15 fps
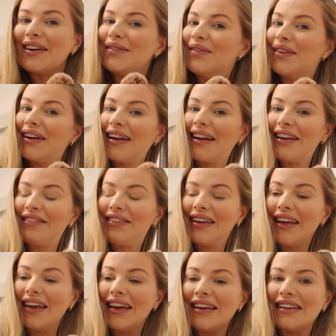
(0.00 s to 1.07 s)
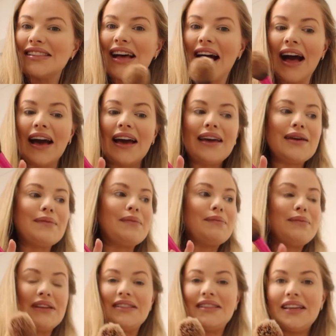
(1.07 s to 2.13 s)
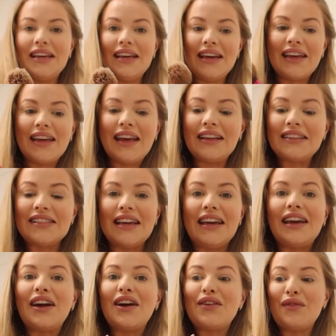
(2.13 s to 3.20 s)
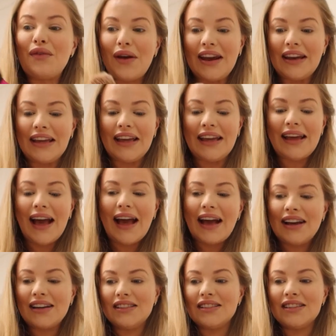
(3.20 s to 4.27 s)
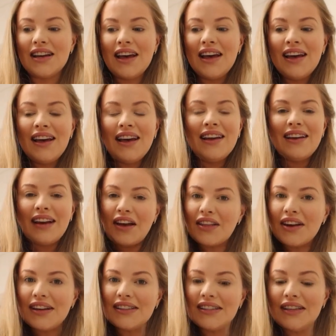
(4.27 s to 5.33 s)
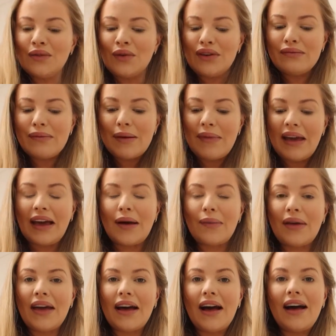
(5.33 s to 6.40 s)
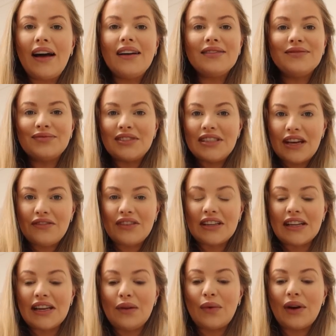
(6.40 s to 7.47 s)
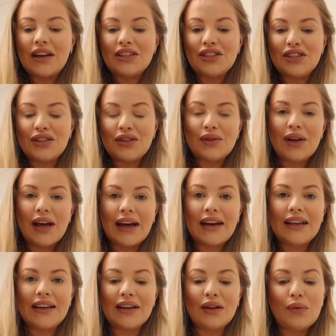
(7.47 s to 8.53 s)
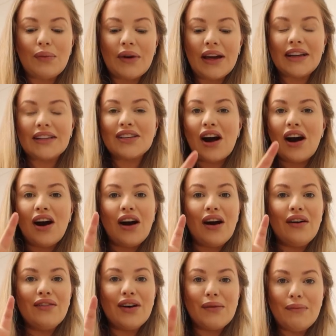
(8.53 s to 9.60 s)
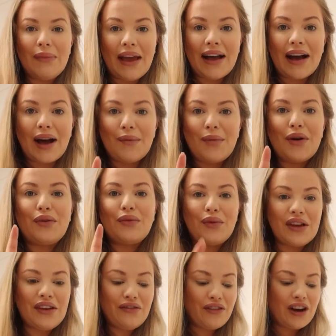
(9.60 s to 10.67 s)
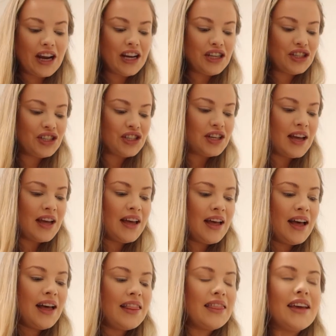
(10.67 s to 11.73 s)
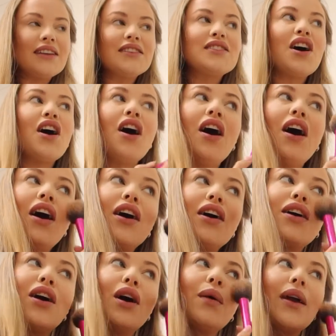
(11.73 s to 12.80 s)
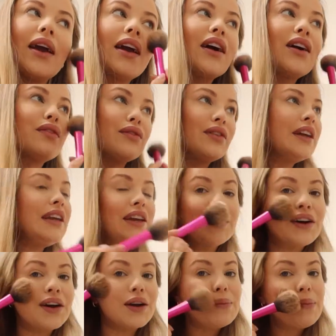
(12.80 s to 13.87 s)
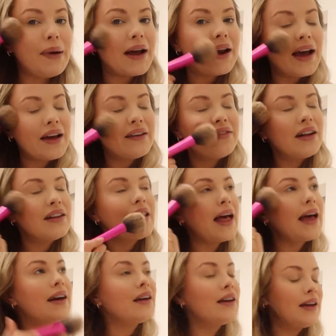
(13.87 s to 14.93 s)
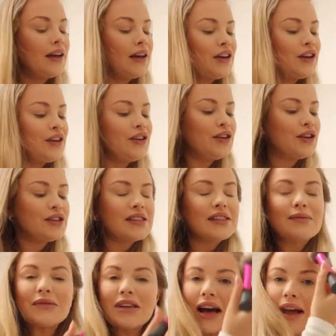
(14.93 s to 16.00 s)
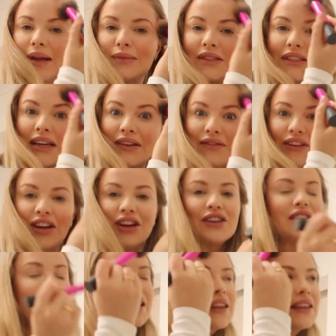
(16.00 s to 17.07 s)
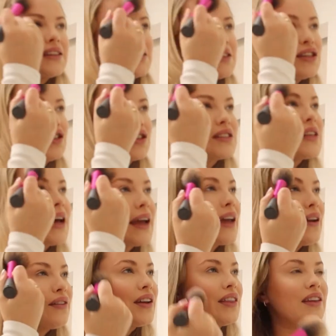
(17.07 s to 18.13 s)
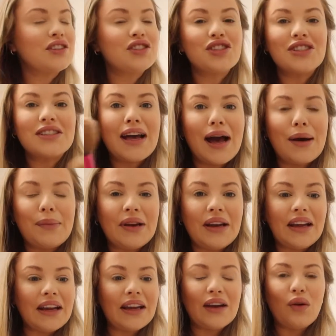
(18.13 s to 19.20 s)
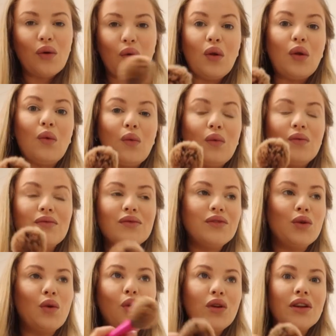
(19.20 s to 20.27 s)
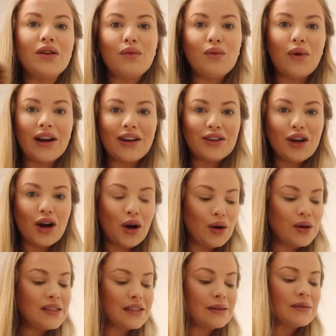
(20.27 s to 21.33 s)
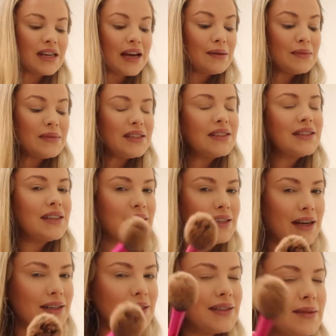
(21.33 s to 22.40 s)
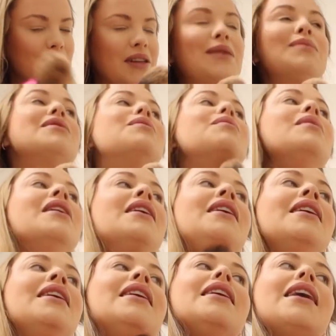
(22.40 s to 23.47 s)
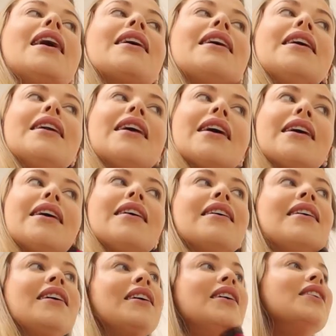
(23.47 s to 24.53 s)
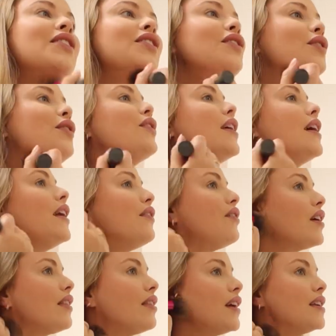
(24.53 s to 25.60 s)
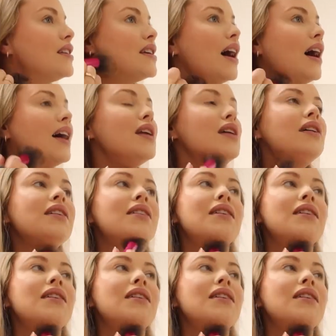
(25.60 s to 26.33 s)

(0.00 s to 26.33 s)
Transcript: morning, ladies. I am busy getting ready, and now that I see all of my makeup here, definitely want to do like a little bit of a makeup refresh. Things are going really good, but I felt like, you know, sometimes in videos like this it looks like everything's just happening and all in one go. Sometimes it does, sometimes I'm lucky and I, you know, get everything done,